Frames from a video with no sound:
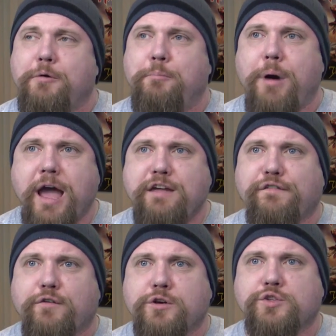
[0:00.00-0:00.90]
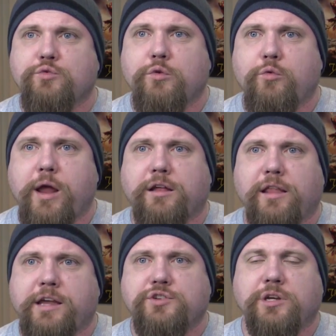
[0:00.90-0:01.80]
My first
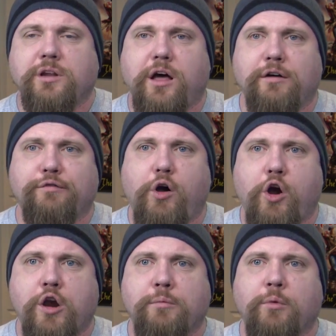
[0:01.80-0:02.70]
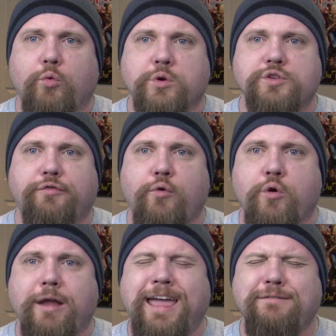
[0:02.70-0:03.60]
recollection of ARM was
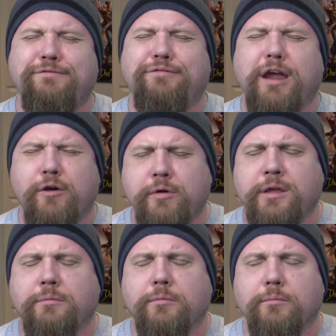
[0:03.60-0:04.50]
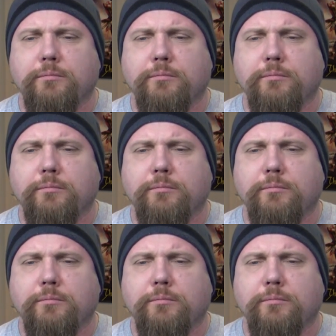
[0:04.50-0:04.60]
for a very